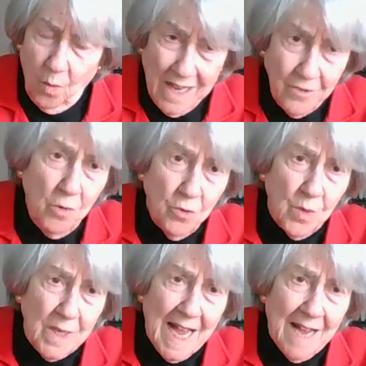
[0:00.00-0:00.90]
why
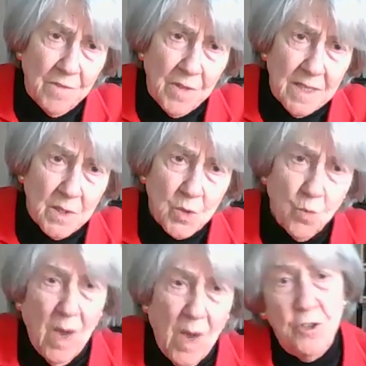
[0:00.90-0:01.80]
don't we have
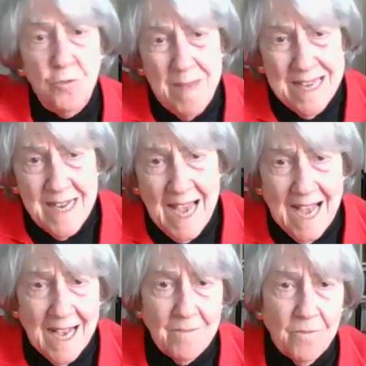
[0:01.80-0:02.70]
this? Why do men
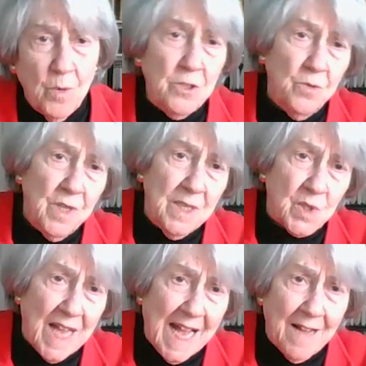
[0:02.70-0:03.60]
have? What do
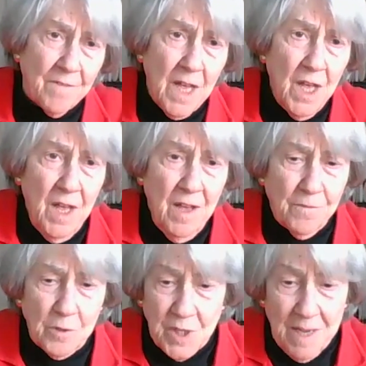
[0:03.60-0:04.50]
this have?
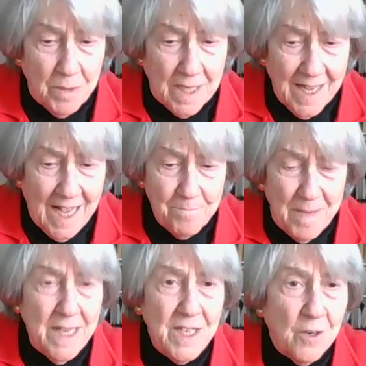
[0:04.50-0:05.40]
For example, I
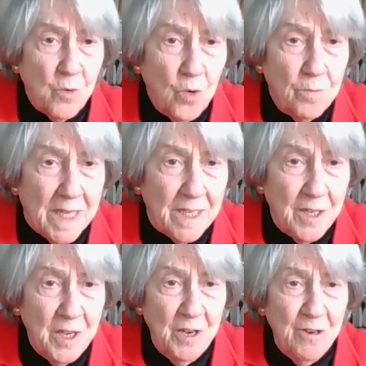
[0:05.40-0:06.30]
met a young
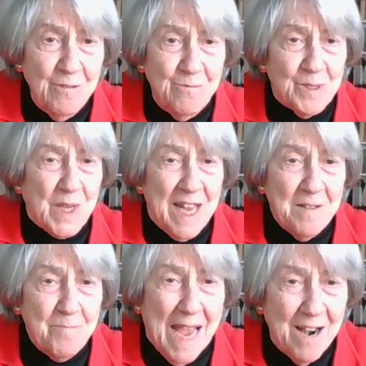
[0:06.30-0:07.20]
woman who was
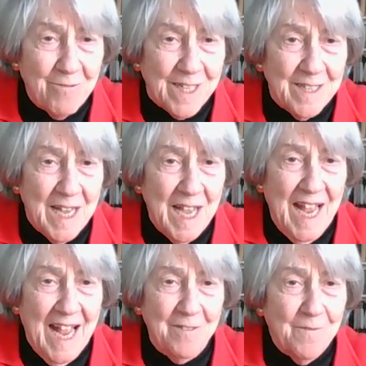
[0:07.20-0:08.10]
getting married,
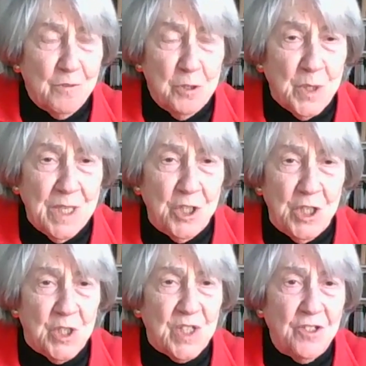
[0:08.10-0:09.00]
and the first thing
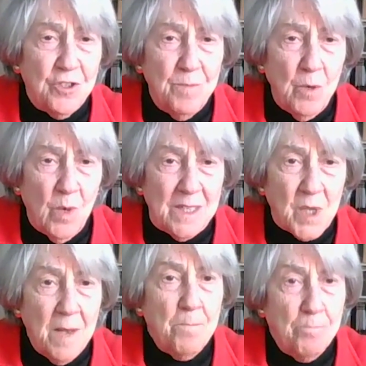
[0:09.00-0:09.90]
she said to me
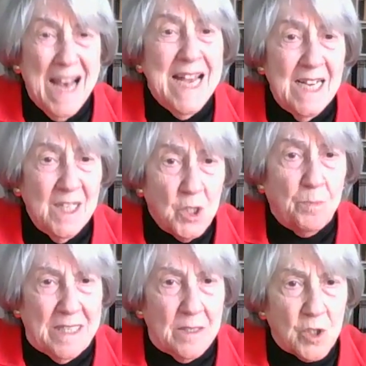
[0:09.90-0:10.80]
was, my
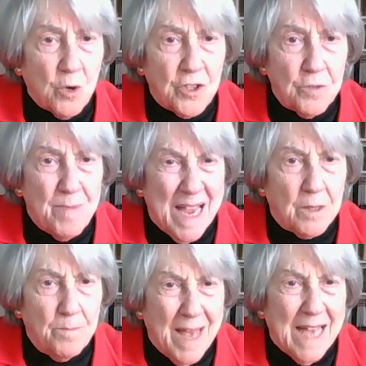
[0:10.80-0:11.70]
husband is going to
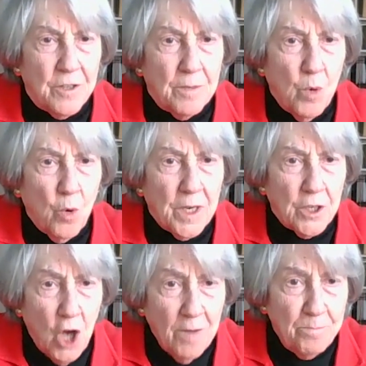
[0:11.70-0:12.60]
make the bed in the
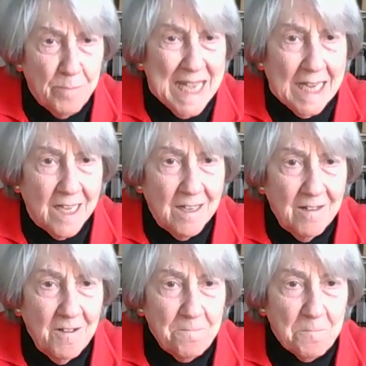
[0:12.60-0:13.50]
morning, not me.
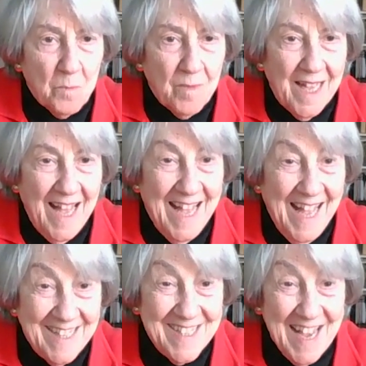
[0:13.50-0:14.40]

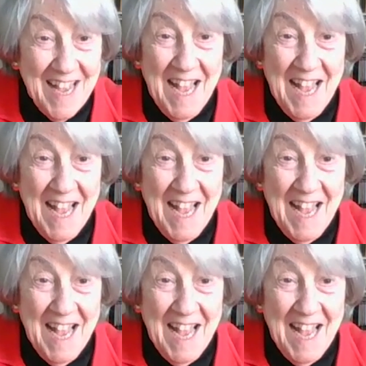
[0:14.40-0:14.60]
And